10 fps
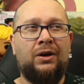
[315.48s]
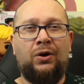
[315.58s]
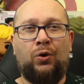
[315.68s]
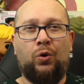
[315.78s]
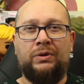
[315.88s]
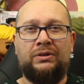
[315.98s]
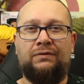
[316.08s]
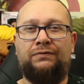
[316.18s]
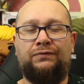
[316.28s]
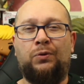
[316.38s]
almost the
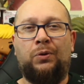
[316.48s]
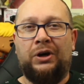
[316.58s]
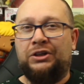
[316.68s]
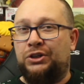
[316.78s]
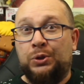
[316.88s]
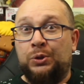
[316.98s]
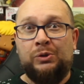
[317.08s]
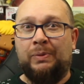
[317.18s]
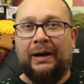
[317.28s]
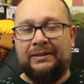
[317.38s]
four
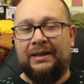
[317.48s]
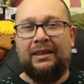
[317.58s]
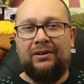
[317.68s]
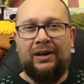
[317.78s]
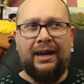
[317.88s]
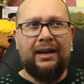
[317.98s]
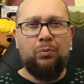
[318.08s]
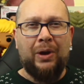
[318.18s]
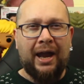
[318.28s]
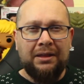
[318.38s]
dudes back together again,
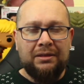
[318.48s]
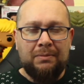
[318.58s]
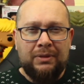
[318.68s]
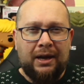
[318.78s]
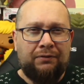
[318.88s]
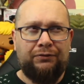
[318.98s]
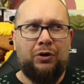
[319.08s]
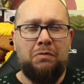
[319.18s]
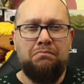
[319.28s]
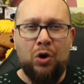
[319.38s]
and we had them there
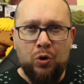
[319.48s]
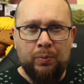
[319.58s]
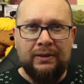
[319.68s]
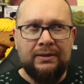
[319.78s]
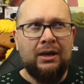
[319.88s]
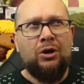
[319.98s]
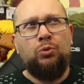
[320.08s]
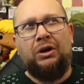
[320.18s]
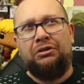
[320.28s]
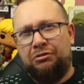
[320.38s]
for a moment.
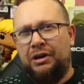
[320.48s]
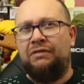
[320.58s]
Well, three of